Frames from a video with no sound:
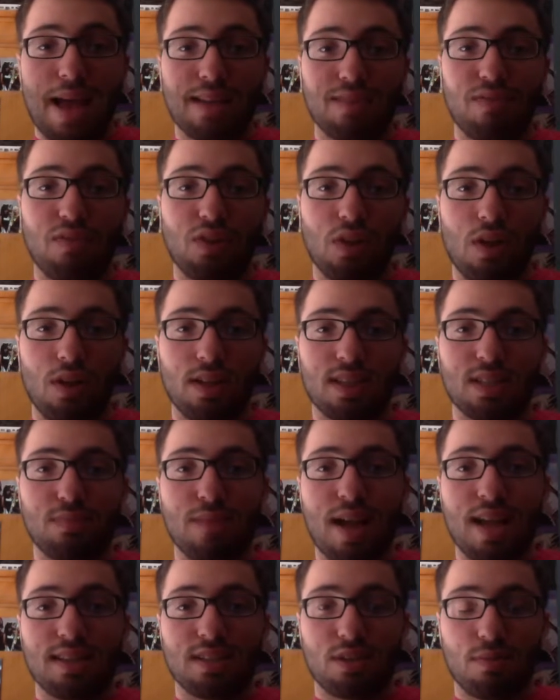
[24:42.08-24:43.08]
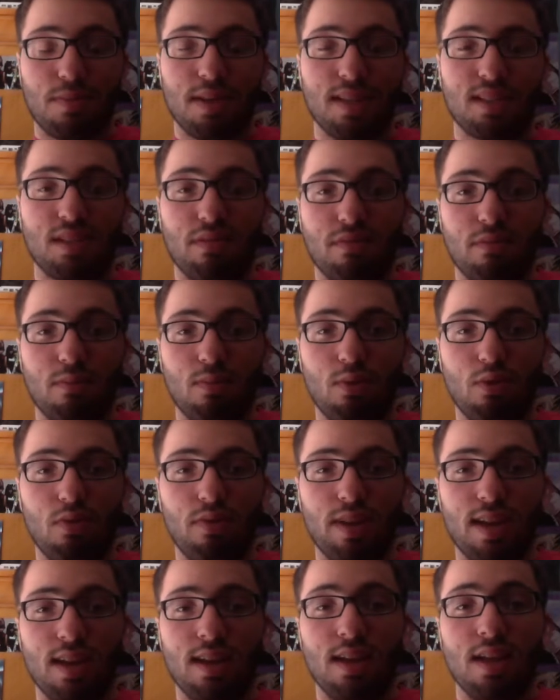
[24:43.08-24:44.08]
flawless masterpiece of a
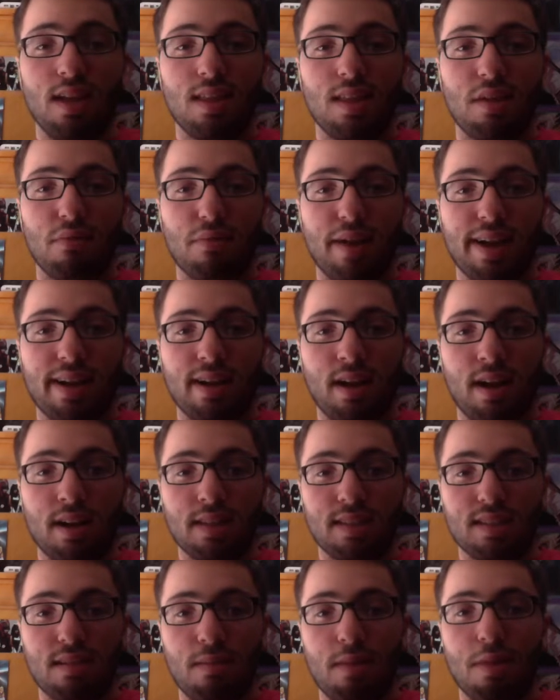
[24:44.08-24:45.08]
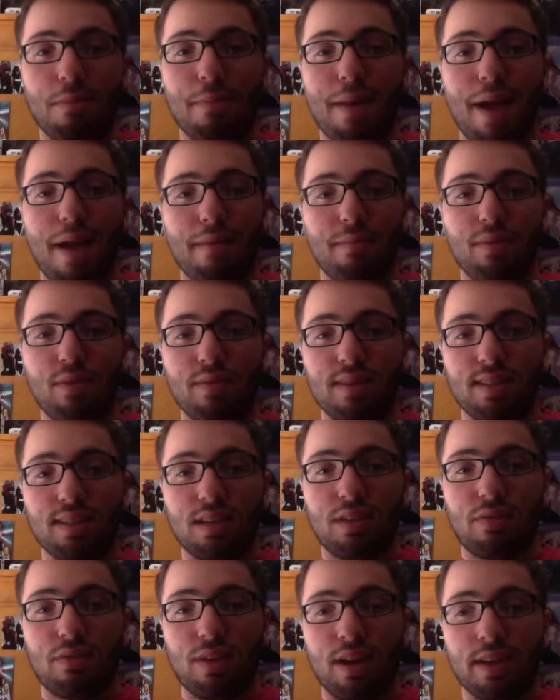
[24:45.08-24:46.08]
movie that retconned some of the bad movies
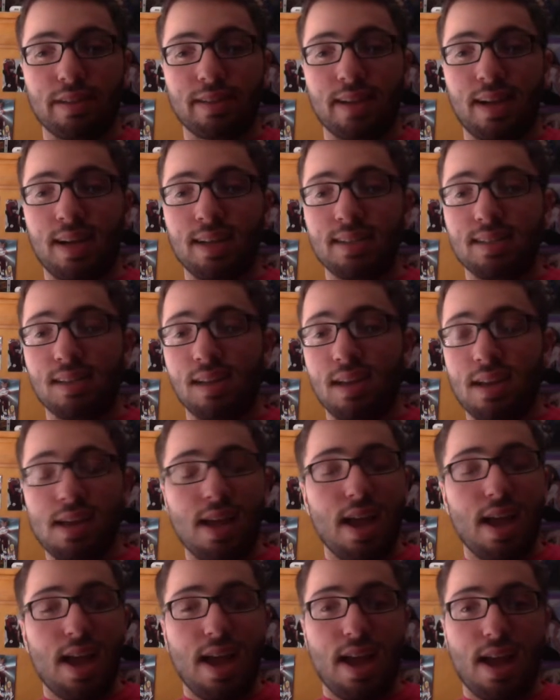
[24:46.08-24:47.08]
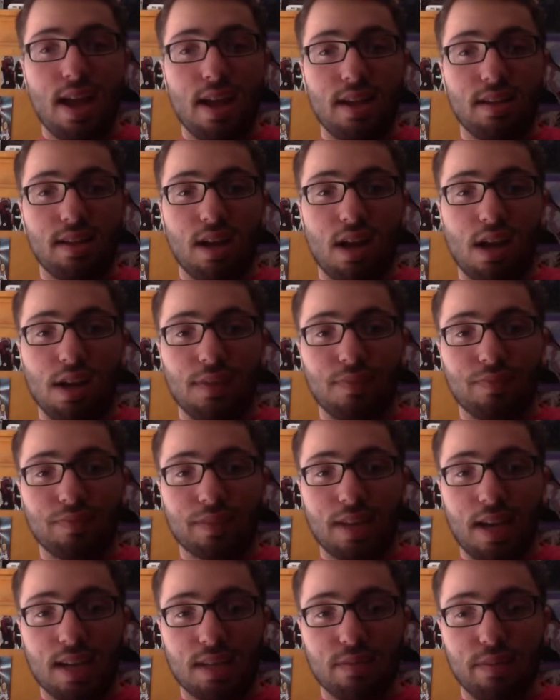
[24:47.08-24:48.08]
in the franchise. And
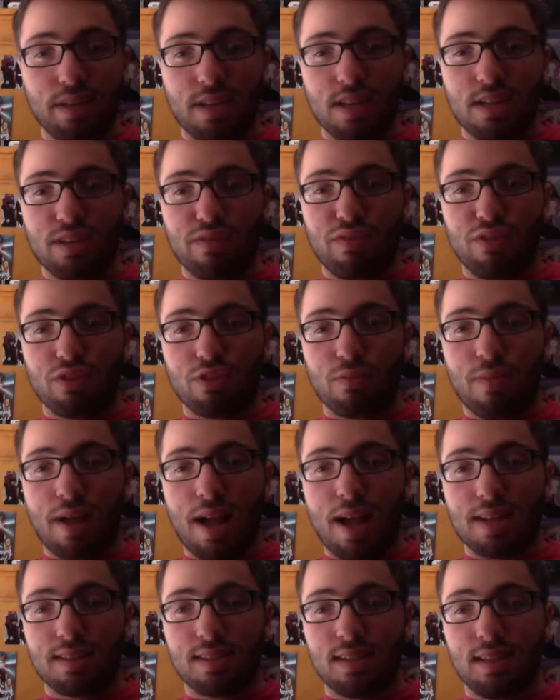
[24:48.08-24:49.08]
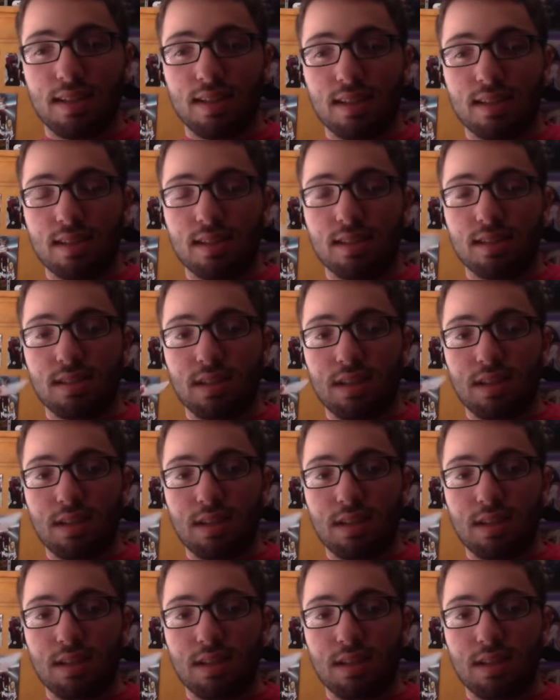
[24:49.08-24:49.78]
X-Men Days of Future Past is...